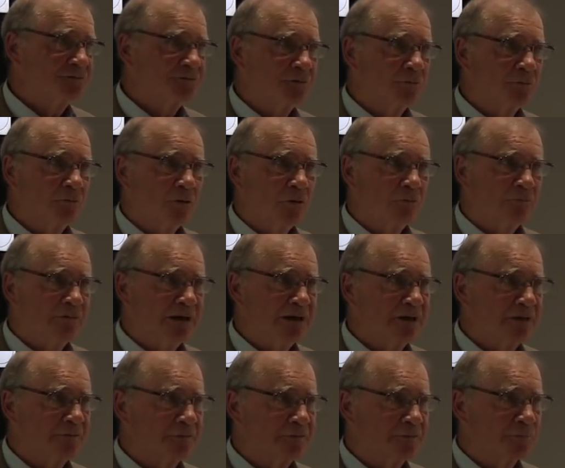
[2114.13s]
so
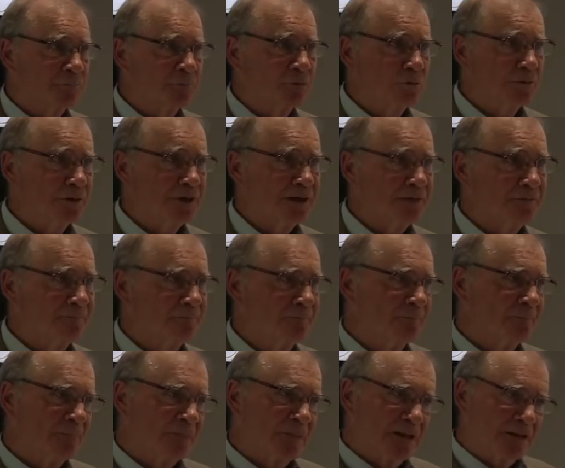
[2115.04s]
already they're deploying
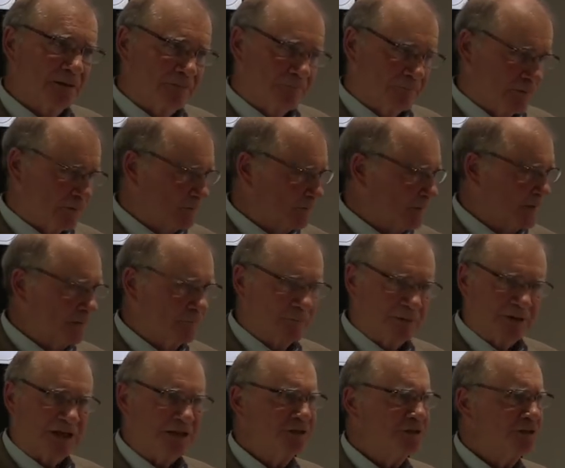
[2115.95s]

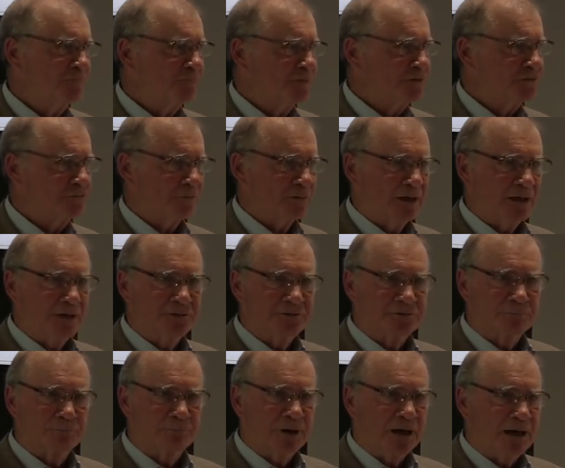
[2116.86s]

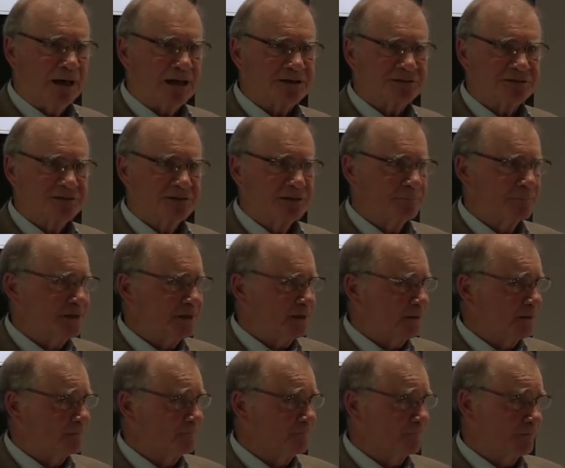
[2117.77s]
individualized bots that
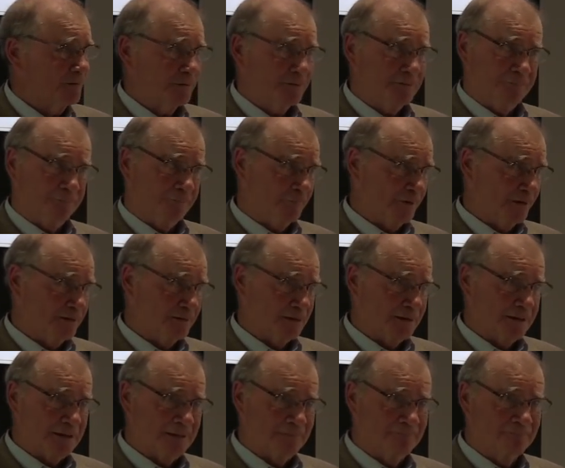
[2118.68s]
become very
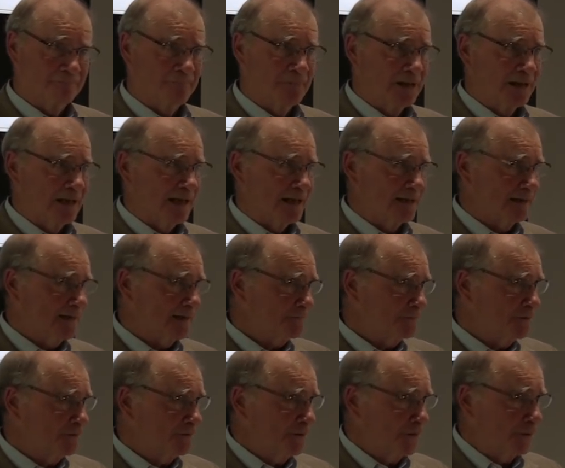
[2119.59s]
friendly and
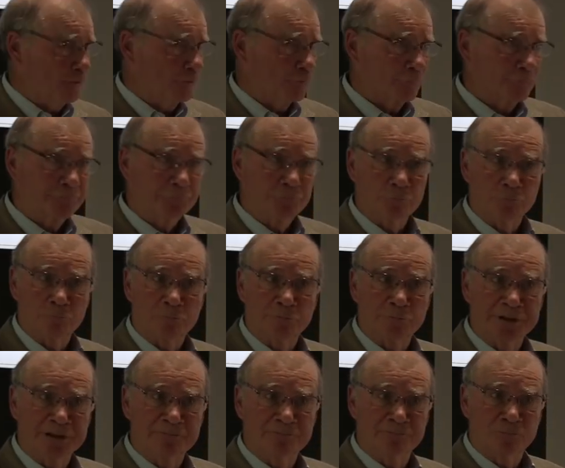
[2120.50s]
get to know through
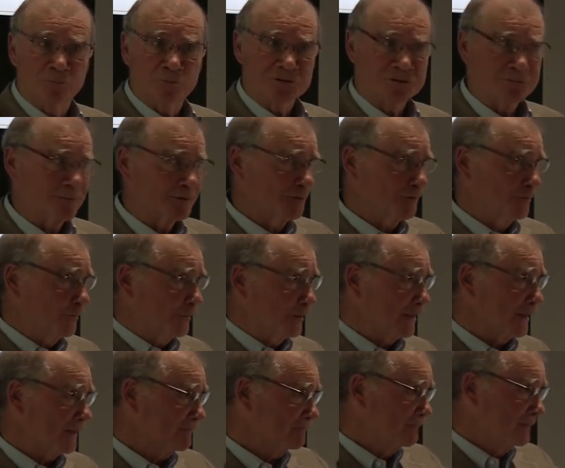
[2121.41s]
reinforcement
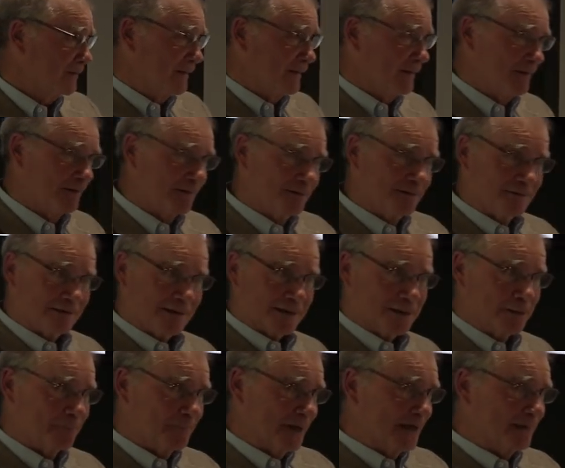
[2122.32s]
learning.
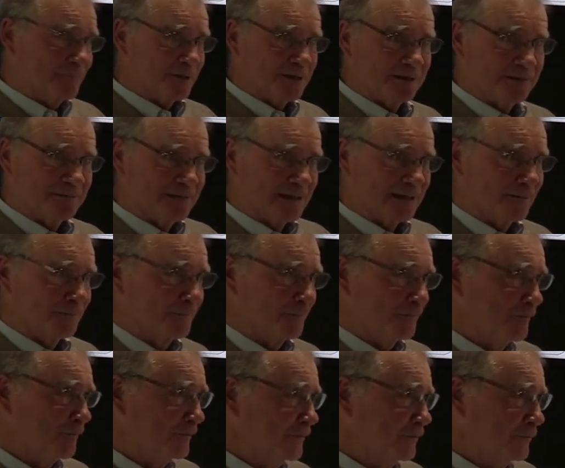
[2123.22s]
Like a baby, they
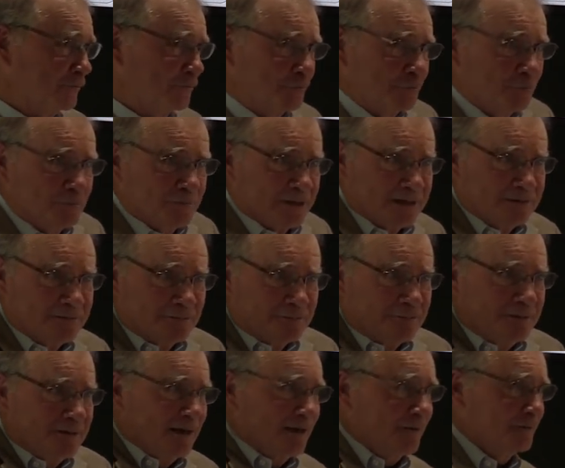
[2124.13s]
learn you, they
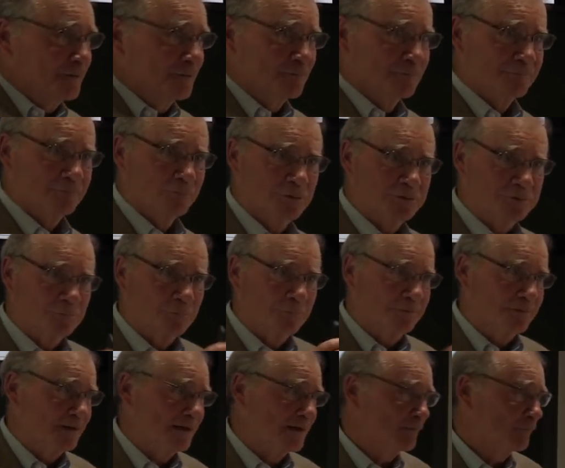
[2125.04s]
learn how you, what you
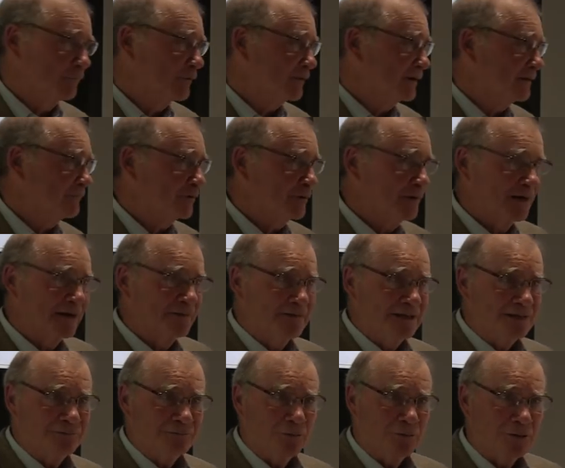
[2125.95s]
think, whatever, and
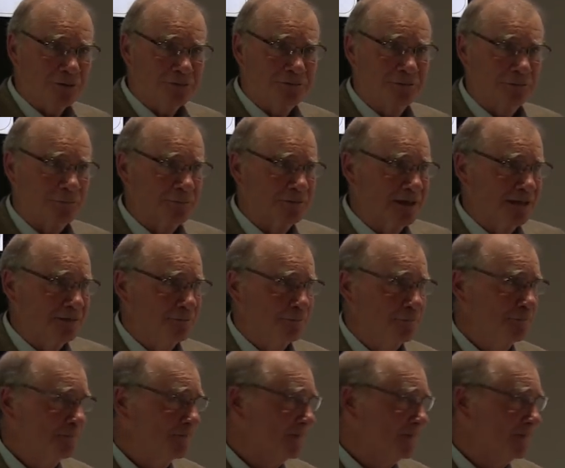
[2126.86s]
they talk to you and they do